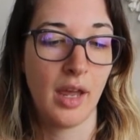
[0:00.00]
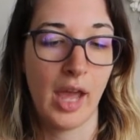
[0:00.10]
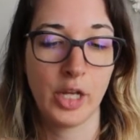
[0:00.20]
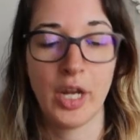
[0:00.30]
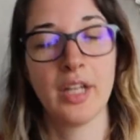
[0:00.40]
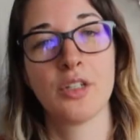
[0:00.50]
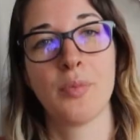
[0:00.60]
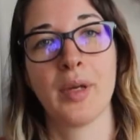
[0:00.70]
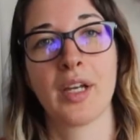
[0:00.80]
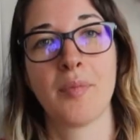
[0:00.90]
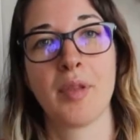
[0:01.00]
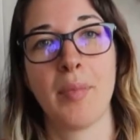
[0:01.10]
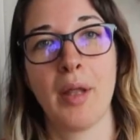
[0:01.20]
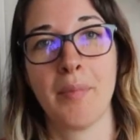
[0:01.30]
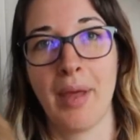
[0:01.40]
I tried to pick up the
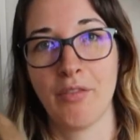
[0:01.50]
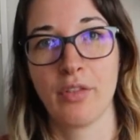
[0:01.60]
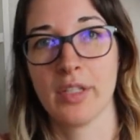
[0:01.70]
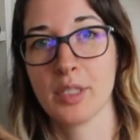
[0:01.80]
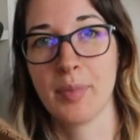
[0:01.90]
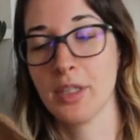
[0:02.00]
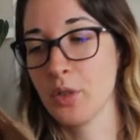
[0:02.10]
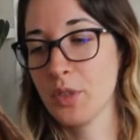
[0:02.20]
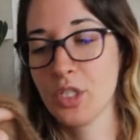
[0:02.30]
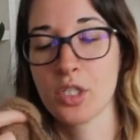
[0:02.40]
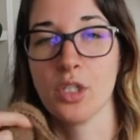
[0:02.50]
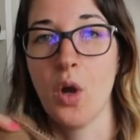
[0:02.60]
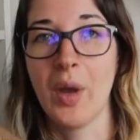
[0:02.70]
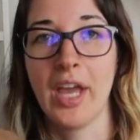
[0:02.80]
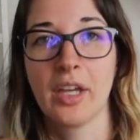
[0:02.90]
button band for this, but there was just
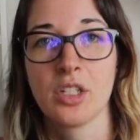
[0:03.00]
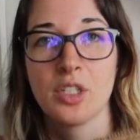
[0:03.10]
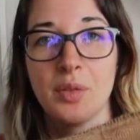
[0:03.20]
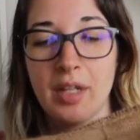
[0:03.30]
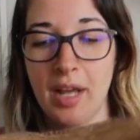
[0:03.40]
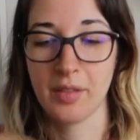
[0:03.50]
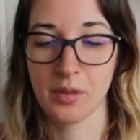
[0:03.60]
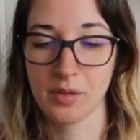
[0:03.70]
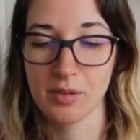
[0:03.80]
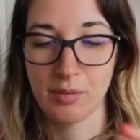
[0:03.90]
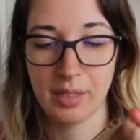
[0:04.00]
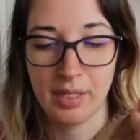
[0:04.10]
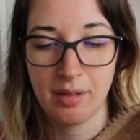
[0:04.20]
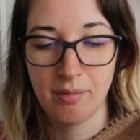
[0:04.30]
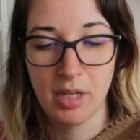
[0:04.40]
no way I could do it on those
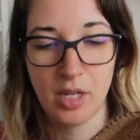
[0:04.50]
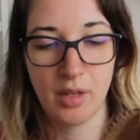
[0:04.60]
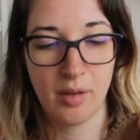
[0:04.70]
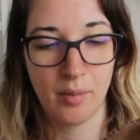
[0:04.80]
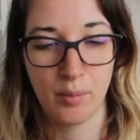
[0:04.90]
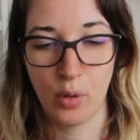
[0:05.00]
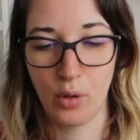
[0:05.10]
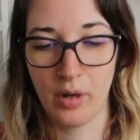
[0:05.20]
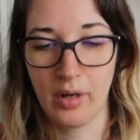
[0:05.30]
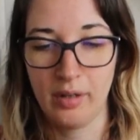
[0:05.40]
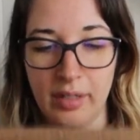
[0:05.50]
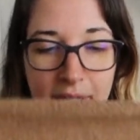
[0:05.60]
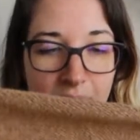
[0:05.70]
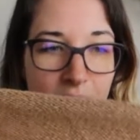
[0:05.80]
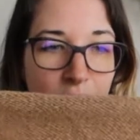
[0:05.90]
really
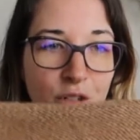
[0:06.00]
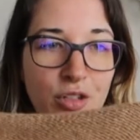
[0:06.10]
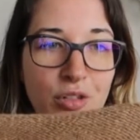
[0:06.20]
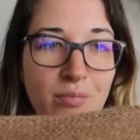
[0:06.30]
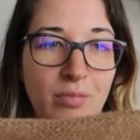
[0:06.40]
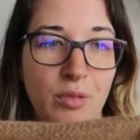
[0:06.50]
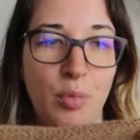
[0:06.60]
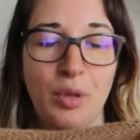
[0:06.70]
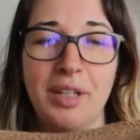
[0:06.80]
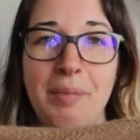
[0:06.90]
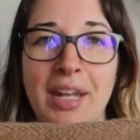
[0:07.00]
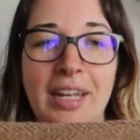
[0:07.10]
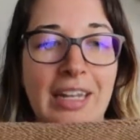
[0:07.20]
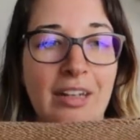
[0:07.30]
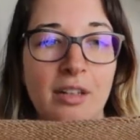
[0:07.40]
poorly made
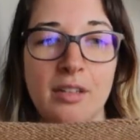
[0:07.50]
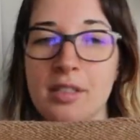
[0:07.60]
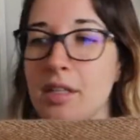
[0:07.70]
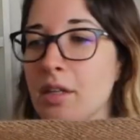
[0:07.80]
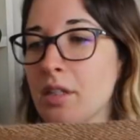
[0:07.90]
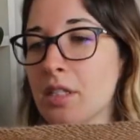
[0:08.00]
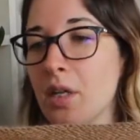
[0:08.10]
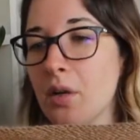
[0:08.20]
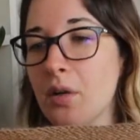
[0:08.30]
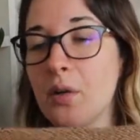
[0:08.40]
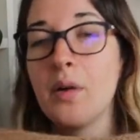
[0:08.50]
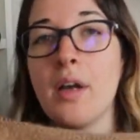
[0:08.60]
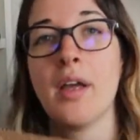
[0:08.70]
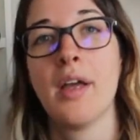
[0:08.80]
needles. So